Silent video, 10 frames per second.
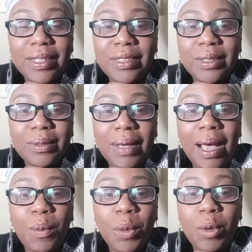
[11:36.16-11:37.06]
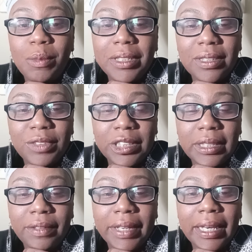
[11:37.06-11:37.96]
to our moments of
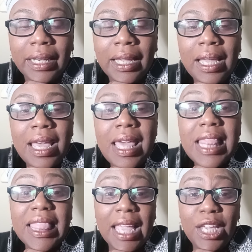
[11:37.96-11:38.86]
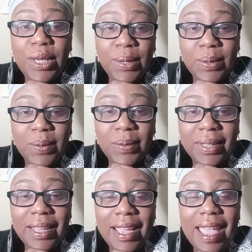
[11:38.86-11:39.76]
sharing. Thank you,
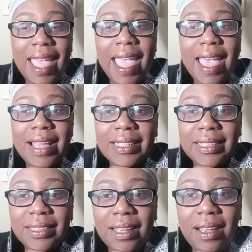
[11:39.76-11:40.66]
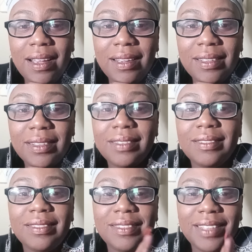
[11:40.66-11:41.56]
and I
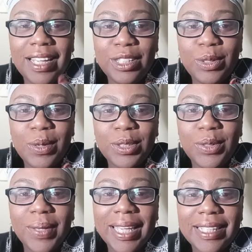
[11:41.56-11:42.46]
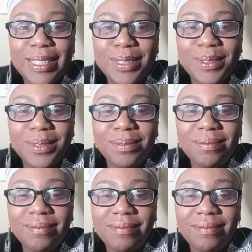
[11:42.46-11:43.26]
talk to you again soon.